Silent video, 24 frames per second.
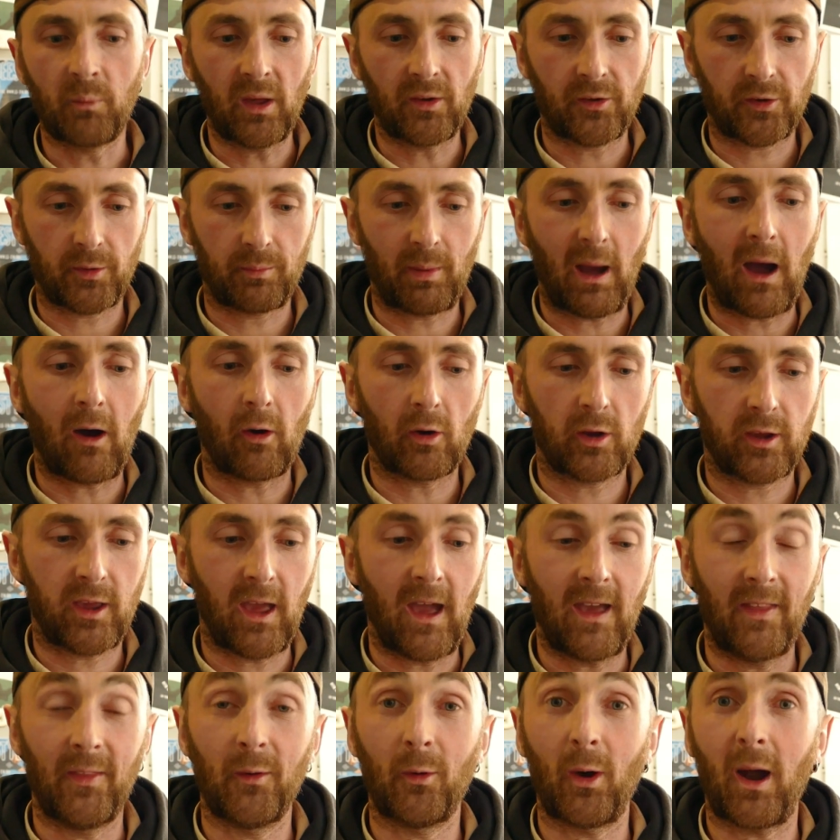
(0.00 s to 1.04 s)
It's about
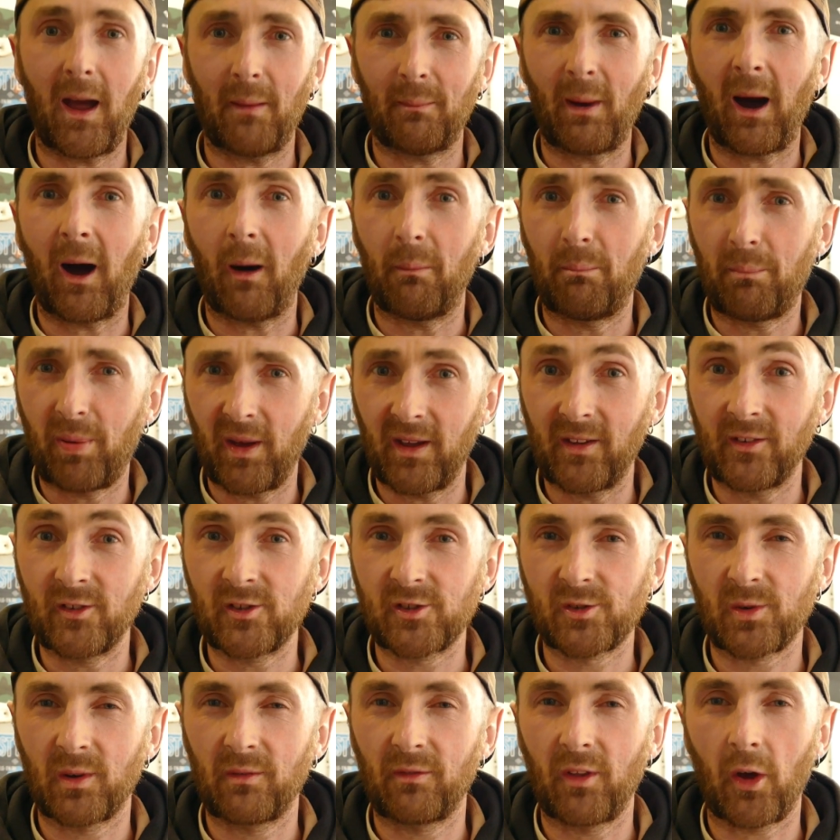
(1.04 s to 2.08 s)
getting the right amount of
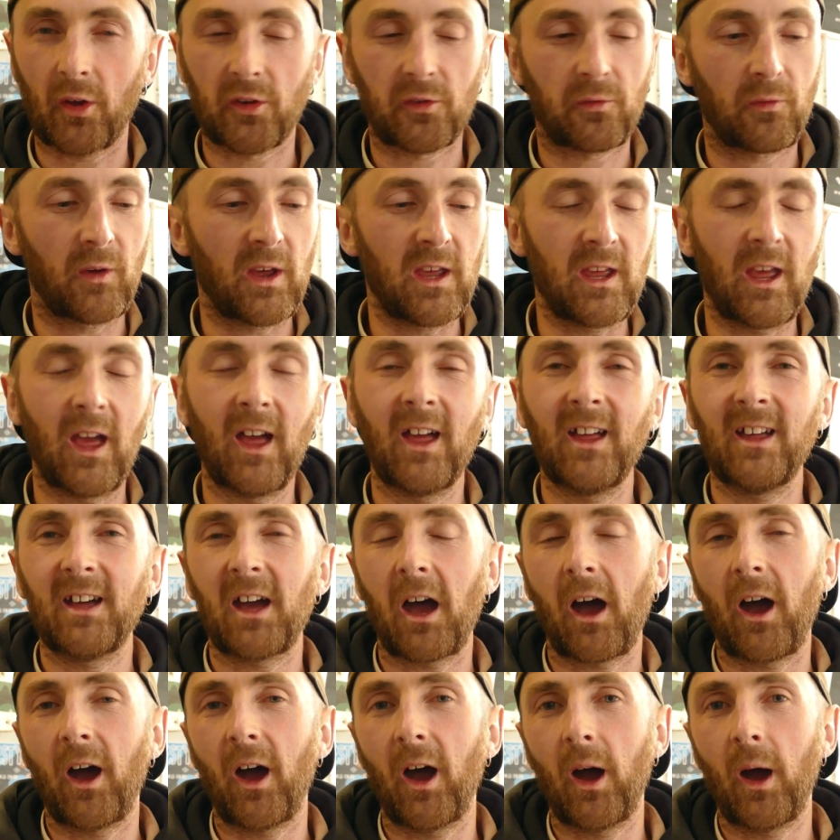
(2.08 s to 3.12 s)
pinch with those feet,
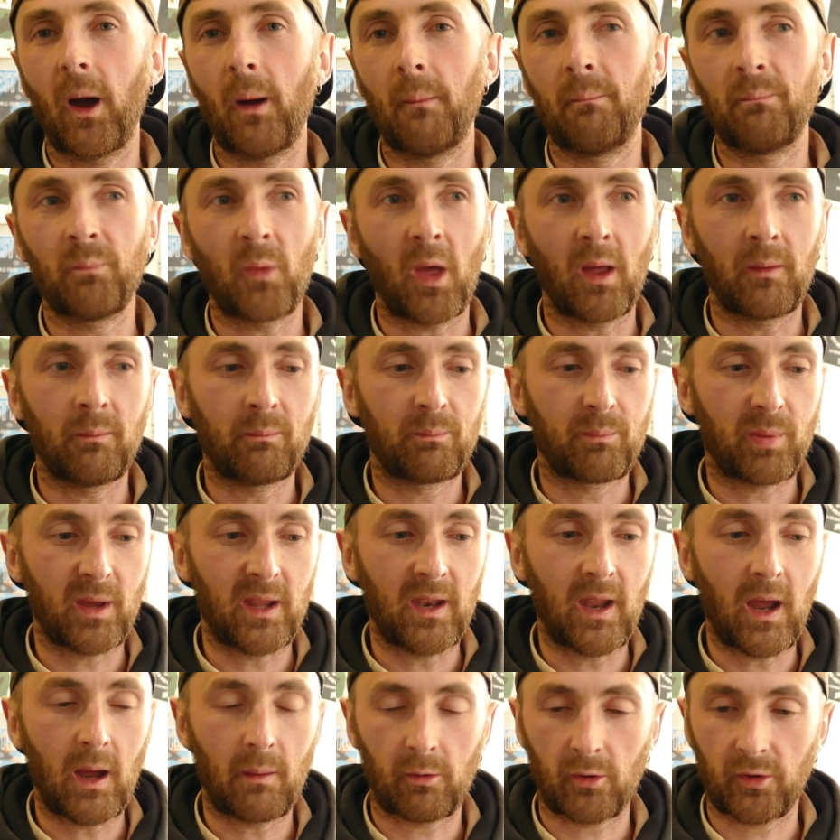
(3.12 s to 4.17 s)
and
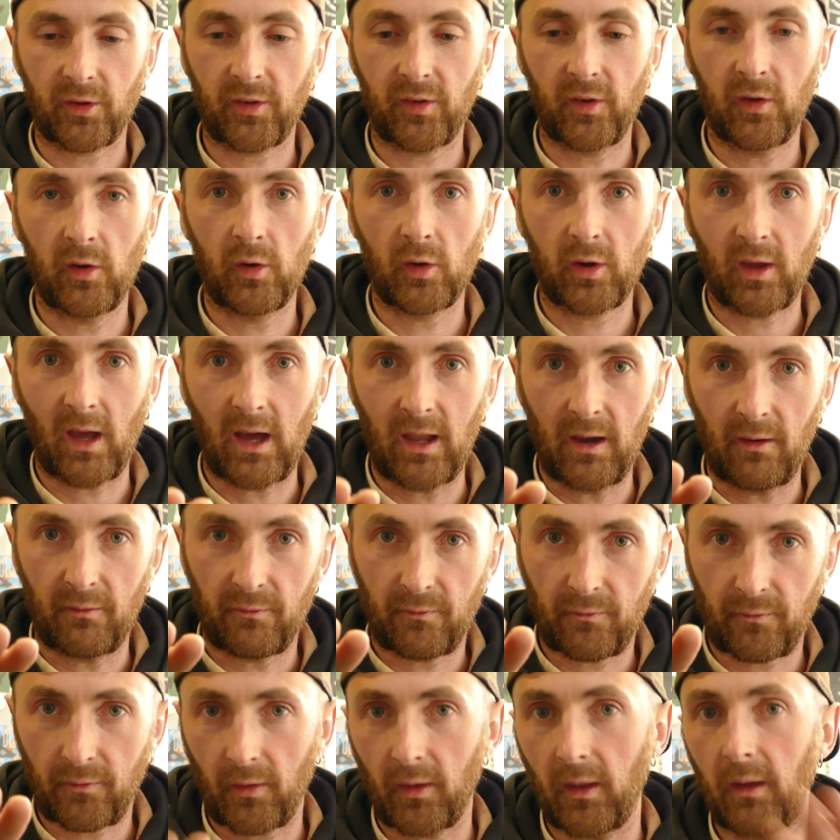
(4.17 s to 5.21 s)
being able to kind of
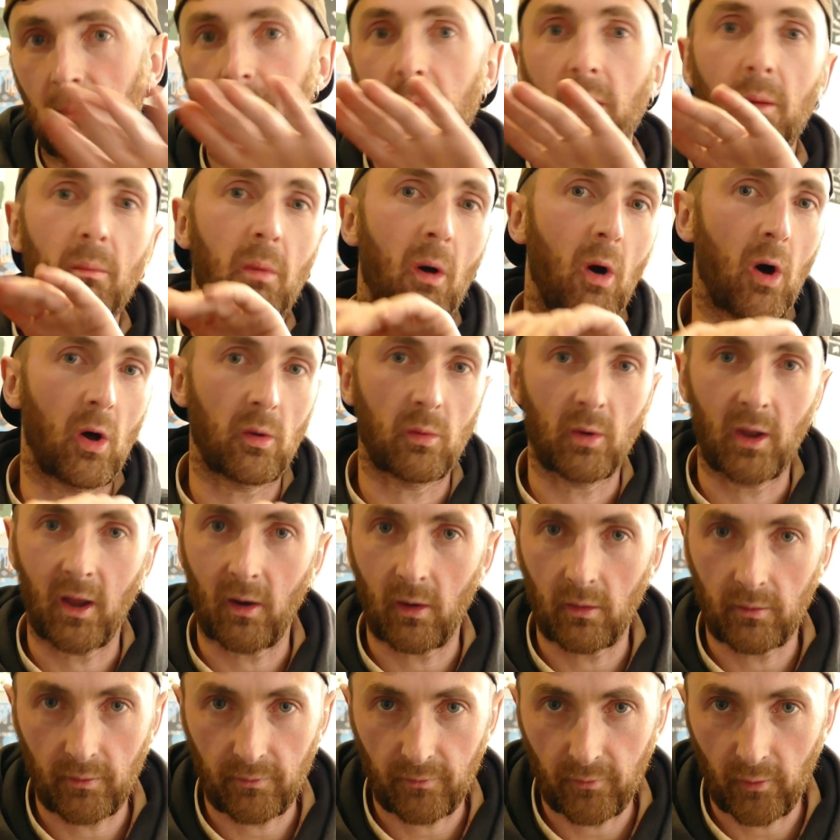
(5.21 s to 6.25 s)
flip the board with that
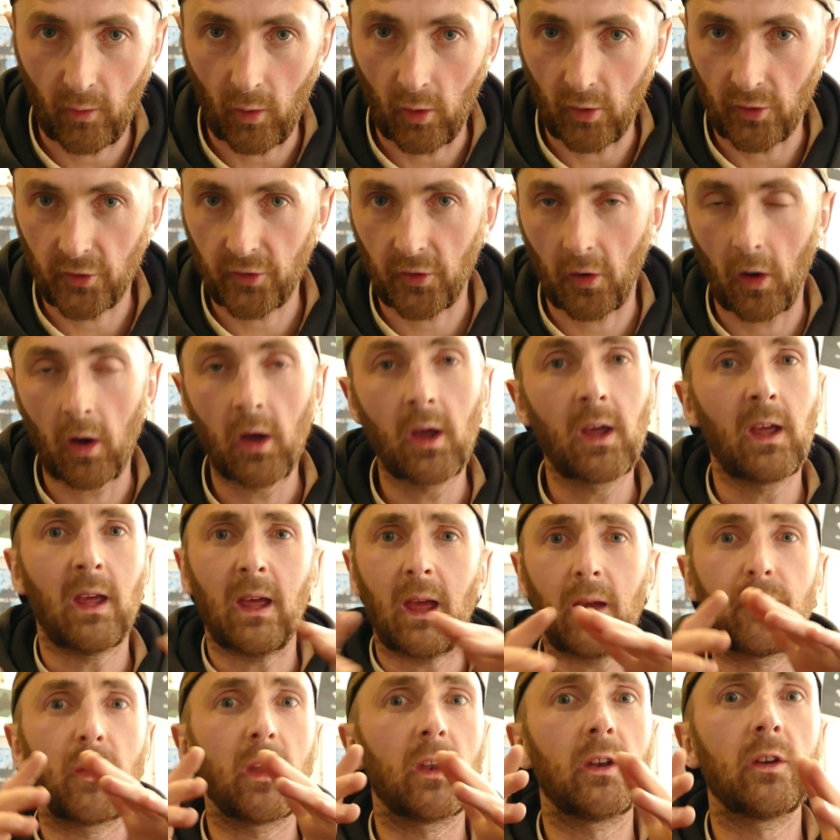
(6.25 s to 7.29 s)
other foot. So
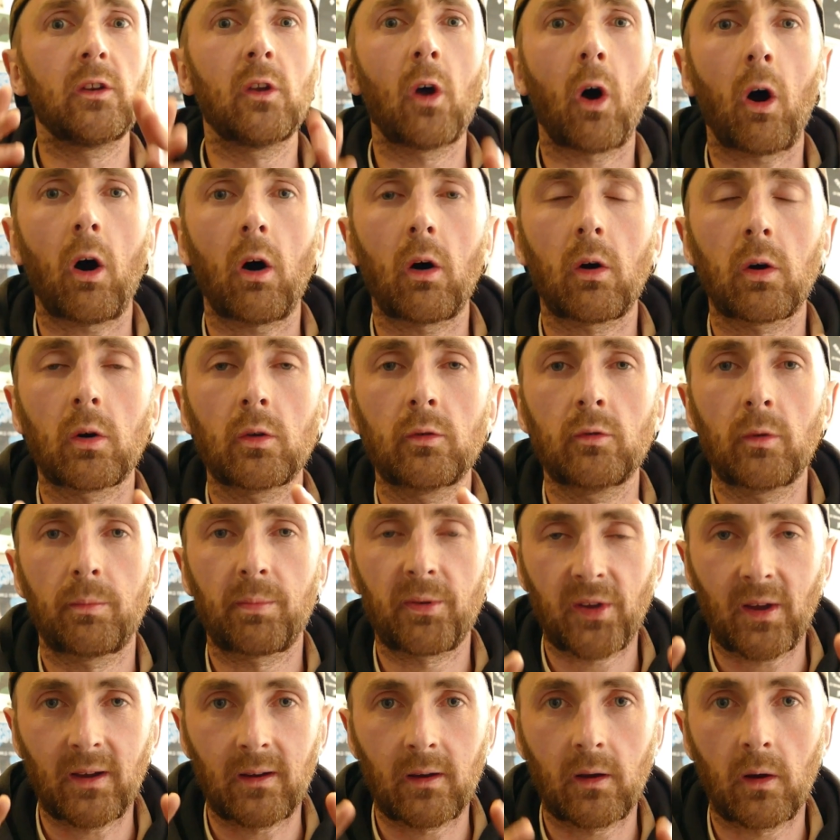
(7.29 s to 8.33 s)
if you're not
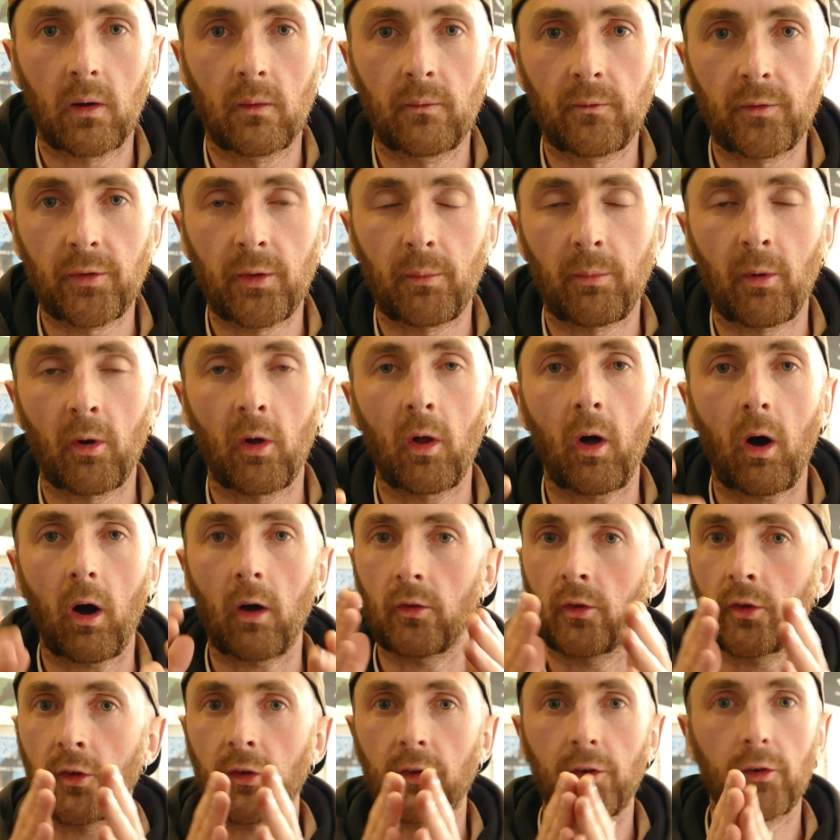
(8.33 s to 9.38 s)
100% comfortable
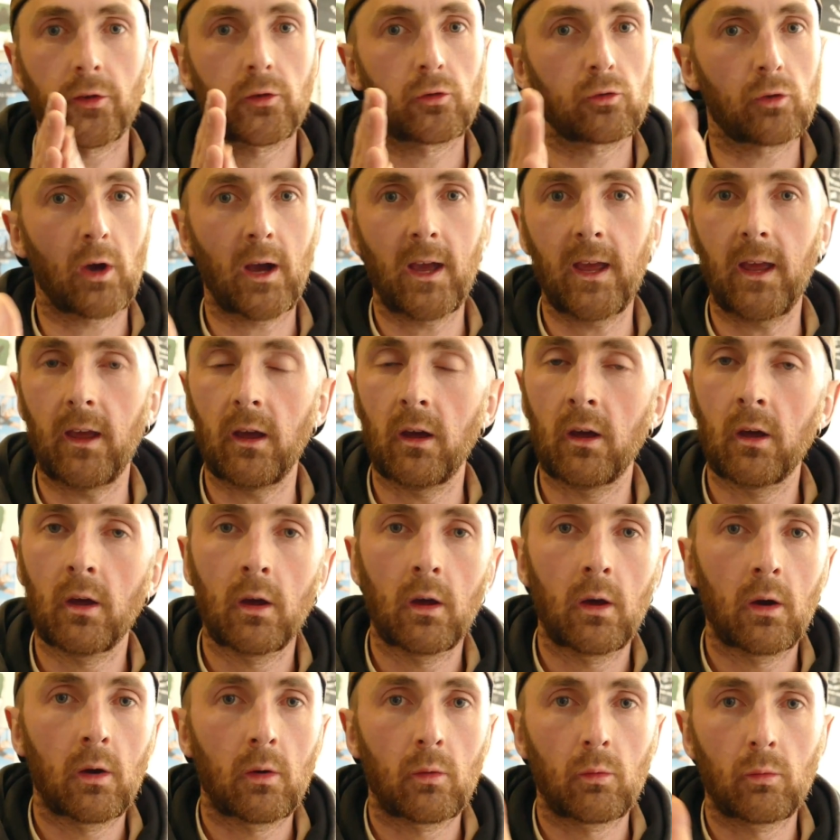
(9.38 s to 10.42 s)
on straight
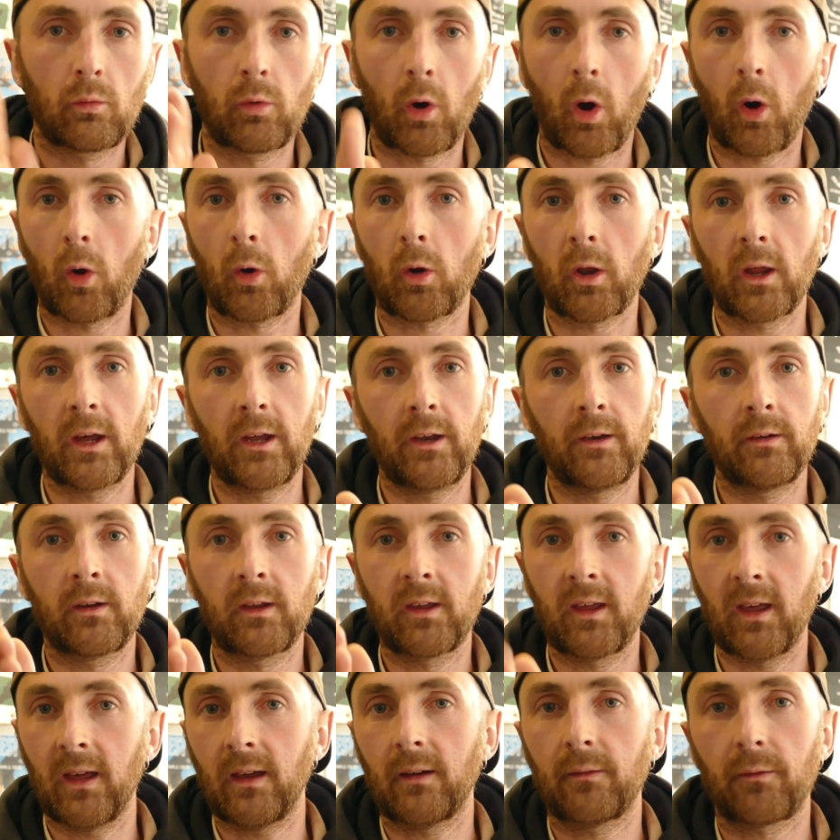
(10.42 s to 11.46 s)
rolling
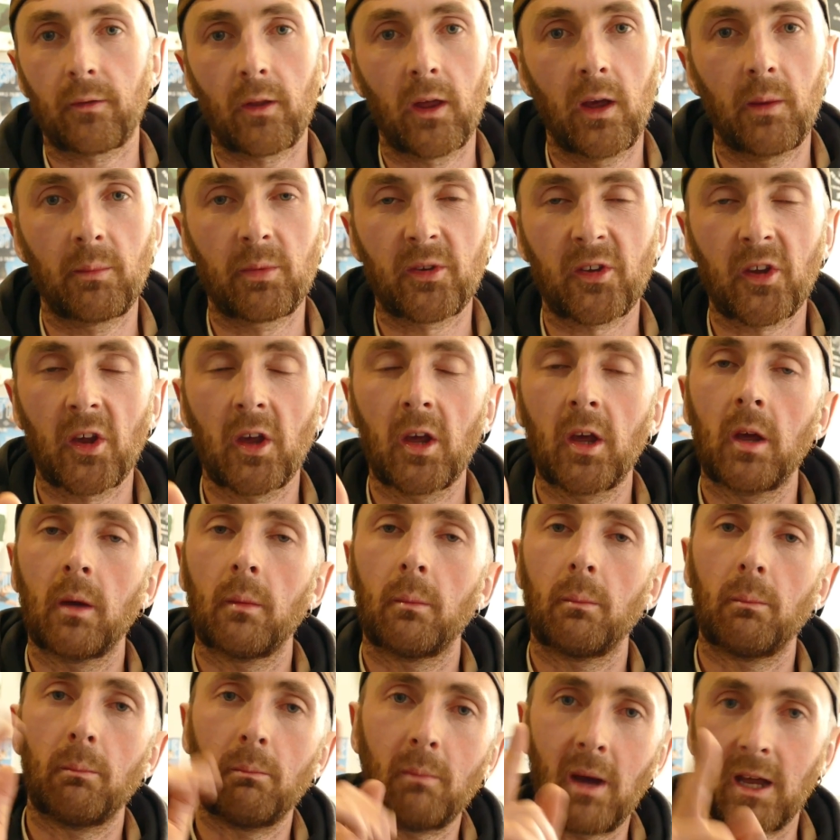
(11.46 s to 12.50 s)
kickflips,
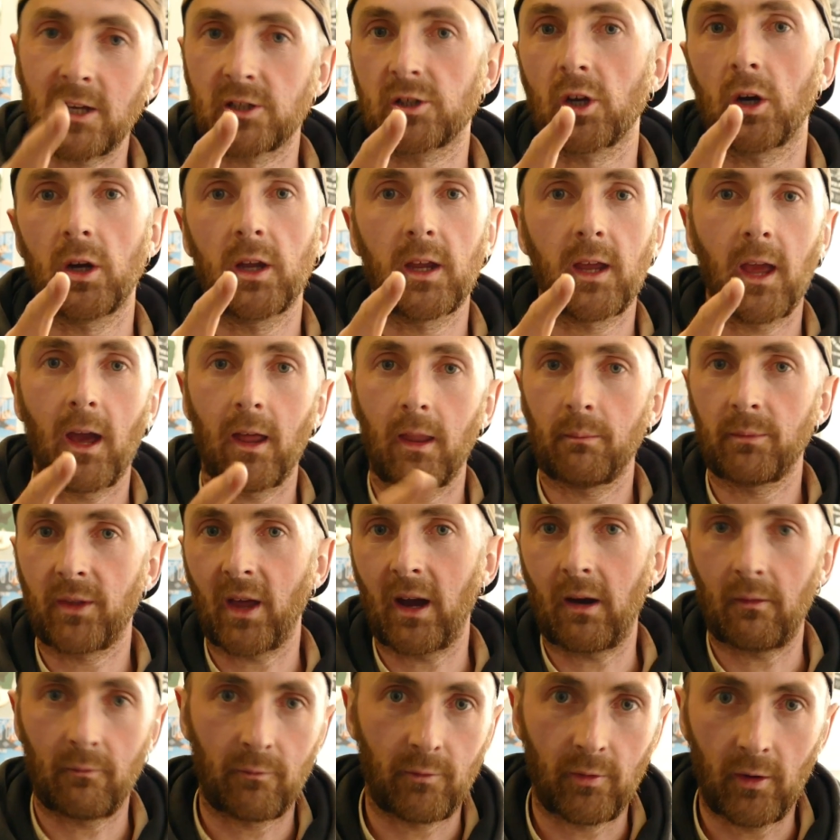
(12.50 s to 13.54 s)
make sure you get them
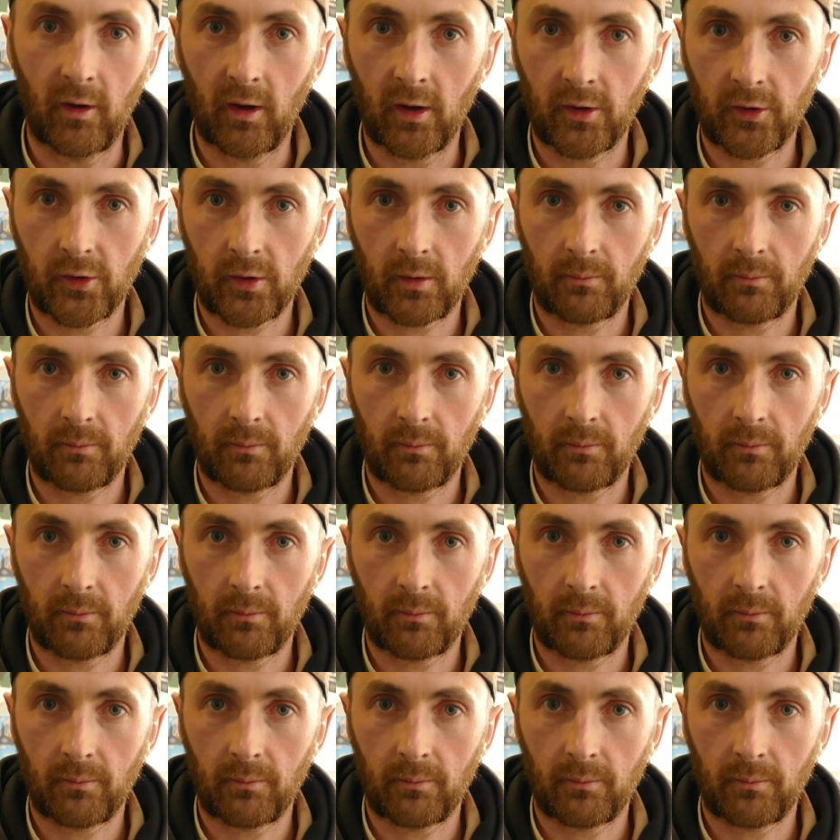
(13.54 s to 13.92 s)
down first.